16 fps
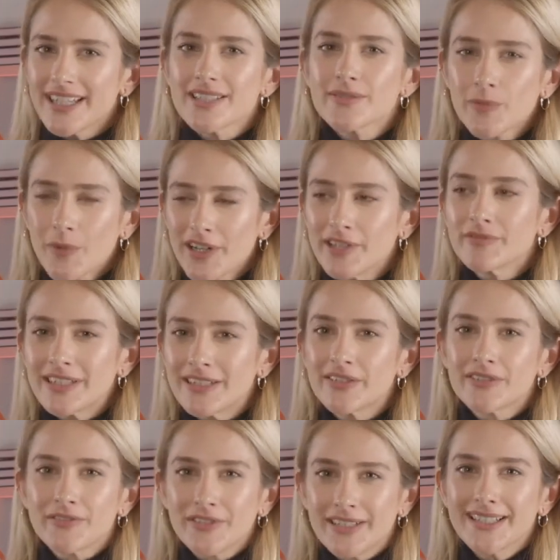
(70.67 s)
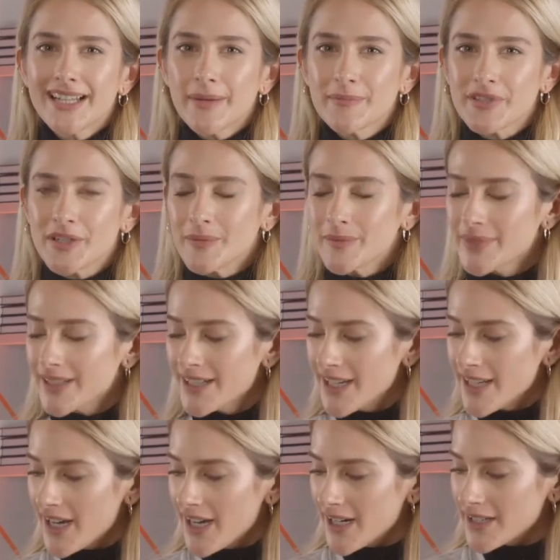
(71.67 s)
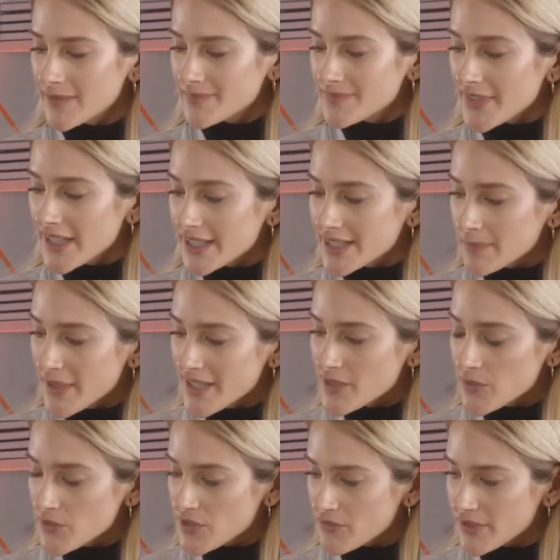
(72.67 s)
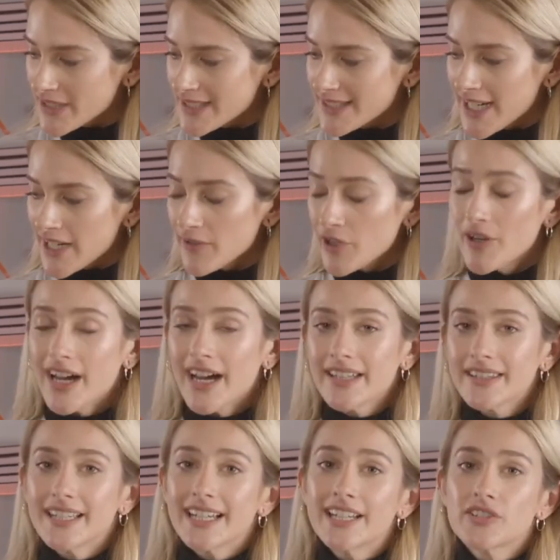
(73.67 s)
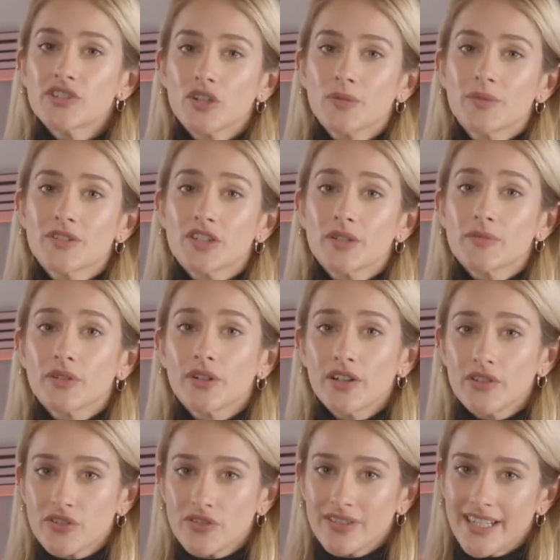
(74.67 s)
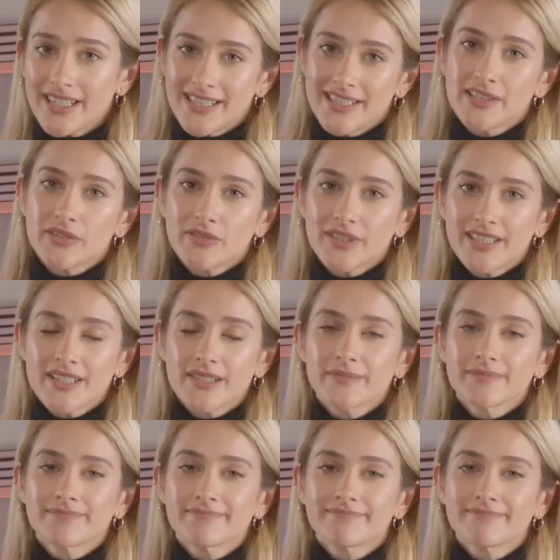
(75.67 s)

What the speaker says: That's why I really look for it in a laptop. The bezels are really narrow and the hinge opens up to 180 degrees.